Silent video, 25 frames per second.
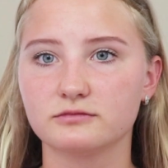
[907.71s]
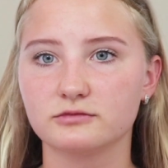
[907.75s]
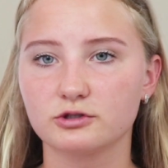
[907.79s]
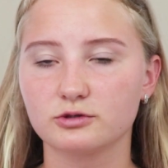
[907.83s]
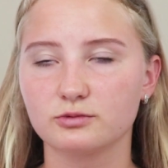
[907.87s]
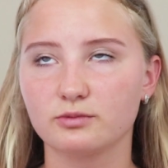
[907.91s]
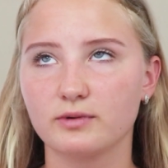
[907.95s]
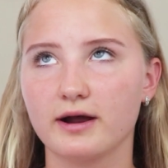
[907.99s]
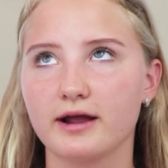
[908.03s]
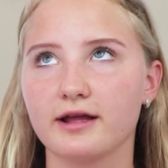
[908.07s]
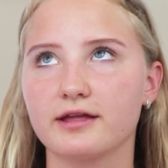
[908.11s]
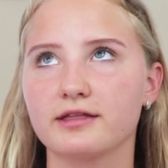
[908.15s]

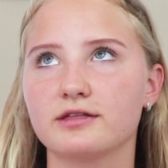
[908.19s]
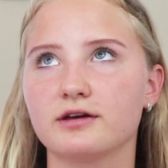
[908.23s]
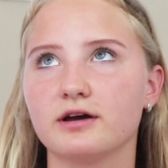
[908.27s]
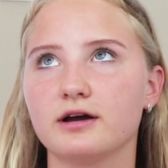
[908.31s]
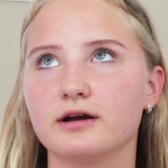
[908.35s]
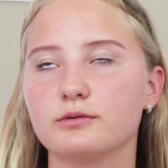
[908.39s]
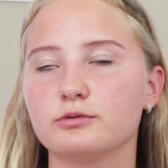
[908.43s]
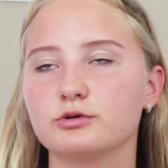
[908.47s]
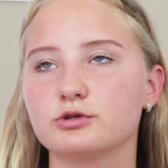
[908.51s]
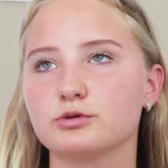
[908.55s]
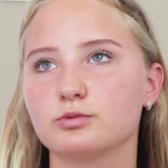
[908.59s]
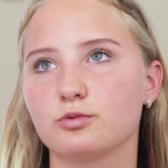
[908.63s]
or why I
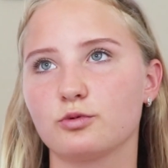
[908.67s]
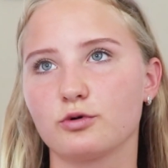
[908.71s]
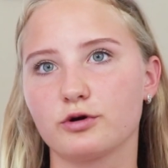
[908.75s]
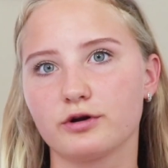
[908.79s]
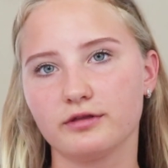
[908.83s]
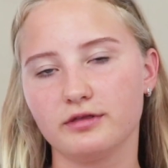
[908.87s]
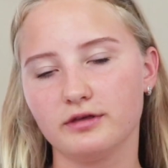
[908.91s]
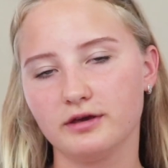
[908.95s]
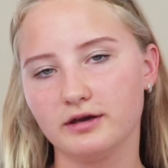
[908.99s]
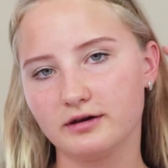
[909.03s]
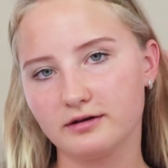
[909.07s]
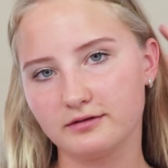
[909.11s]
thought it was
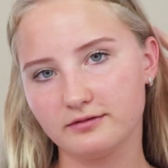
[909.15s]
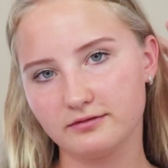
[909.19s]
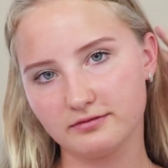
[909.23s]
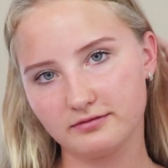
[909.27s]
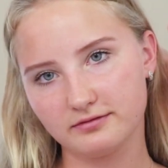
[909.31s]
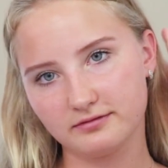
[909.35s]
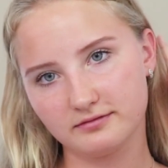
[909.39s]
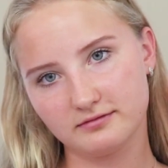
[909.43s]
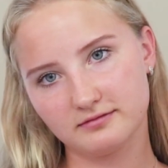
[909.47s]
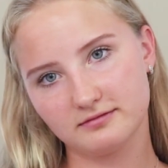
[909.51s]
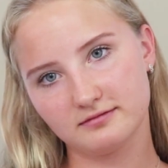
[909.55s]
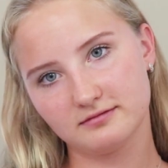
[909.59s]
worthy
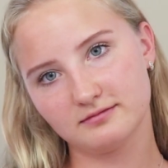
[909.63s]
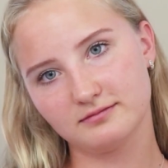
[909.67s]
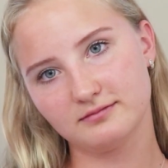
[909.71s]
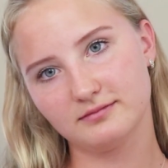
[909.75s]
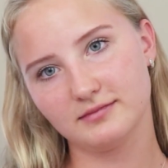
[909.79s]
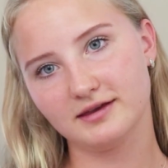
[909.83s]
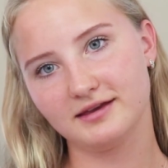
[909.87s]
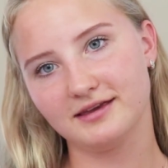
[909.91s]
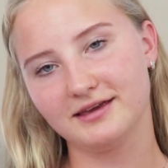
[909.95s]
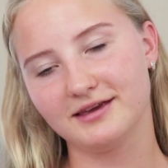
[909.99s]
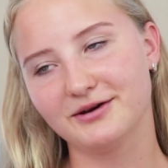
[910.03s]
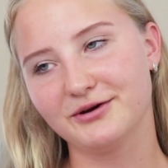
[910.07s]
of
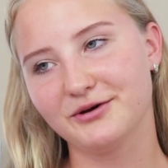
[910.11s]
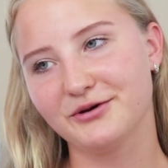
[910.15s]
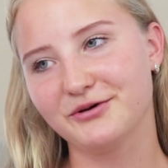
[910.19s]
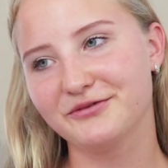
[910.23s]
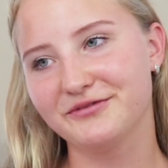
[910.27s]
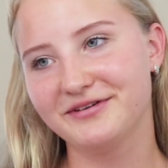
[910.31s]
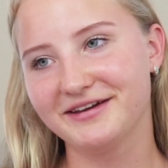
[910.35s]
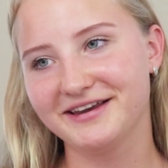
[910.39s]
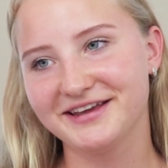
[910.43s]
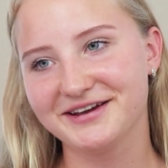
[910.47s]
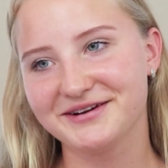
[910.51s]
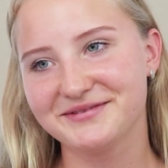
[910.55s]
making a
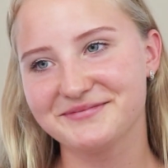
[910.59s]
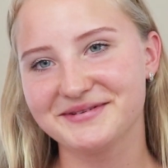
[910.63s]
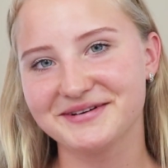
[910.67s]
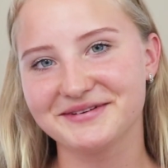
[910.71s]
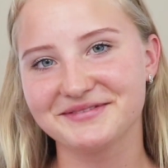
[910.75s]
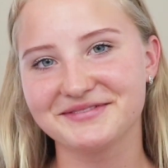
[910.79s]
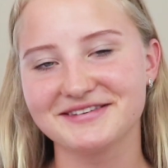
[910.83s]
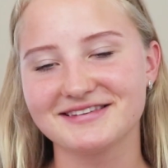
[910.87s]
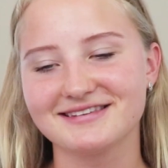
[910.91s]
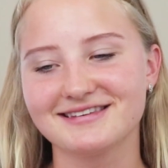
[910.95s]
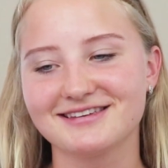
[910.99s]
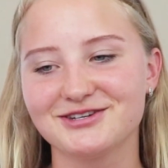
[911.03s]
whole video
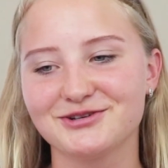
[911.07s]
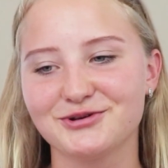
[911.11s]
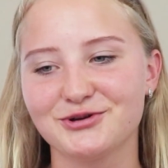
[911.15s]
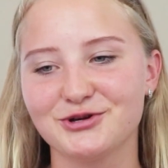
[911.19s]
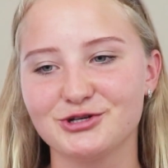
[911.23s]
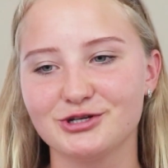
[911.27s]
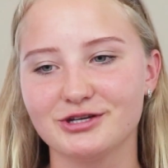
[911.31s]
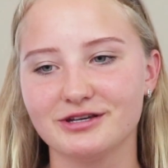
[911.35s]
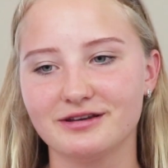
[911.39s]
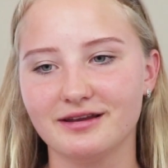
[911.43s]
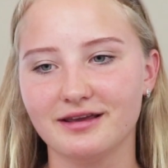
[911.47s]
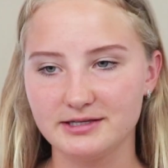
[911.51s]
about the
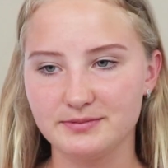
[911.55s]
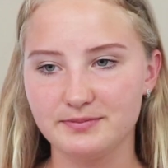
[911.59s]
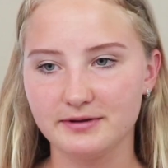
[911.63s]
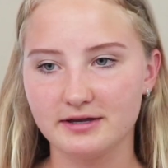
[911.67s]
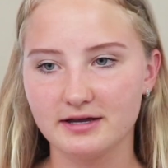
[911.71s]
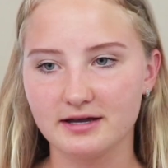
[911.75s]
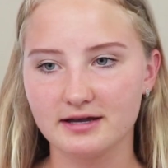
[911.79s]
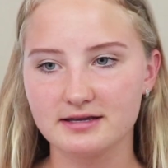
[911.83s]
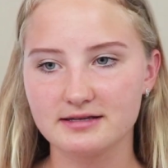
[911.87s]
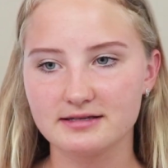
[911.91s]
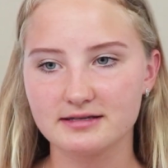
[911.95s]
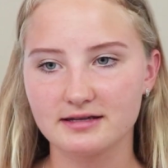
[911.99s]
situation, is
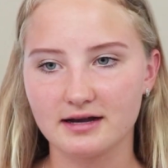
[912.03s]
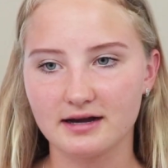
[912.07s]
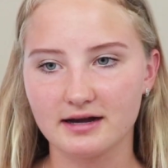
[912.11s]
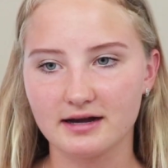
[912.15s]
because